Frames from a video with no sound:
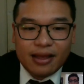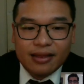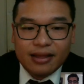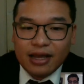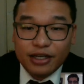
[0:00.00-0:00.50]

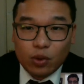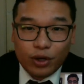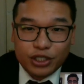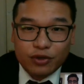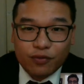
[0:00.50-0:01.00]
Here's a
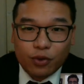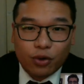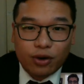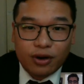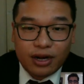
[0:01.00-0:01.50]
question
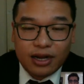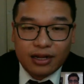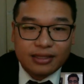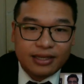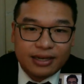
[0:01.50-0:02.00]

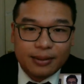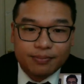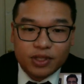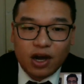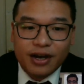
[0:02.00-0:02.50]
for the
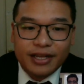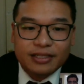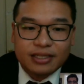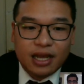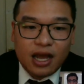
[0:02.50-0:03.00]

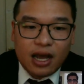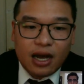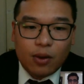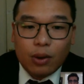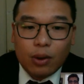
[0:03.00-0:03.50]
audience.
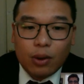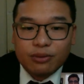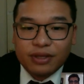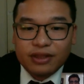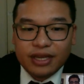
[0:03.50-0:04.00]
What were
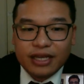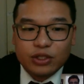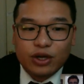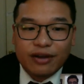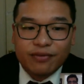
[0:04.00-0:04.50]
some of the
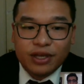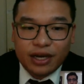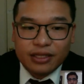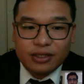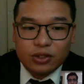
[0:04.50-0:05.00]
things you have
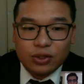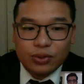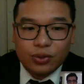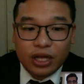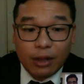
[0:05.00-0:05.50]
done
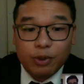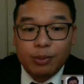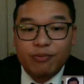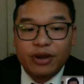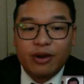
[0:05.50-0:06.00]
to
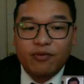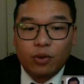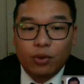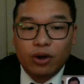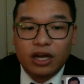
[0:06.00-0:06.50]
help you prepare
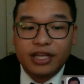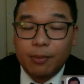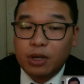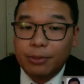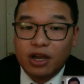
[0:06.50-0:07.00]
for
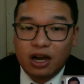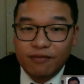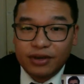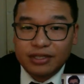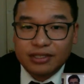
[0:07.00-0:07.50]
the upcoming
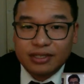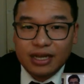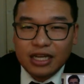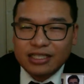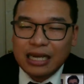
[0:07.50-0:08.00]
conference?
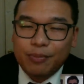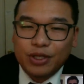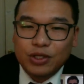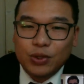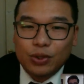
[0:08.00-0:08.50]

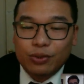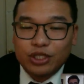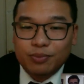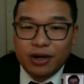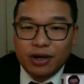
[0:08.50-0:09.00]
Type in your
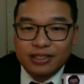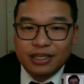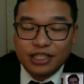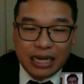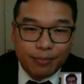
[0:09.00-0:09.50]
response
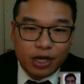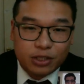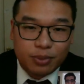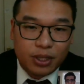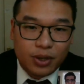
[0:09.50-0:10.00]
in the chat
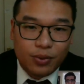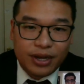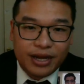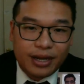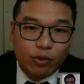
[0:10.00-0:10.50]
box
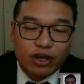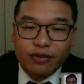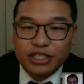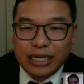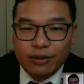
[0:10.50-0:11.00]
below, and we'll
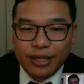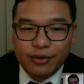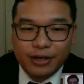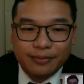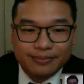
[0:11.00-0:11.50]
give you a shout out
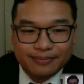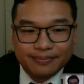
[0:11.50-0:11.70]
later on.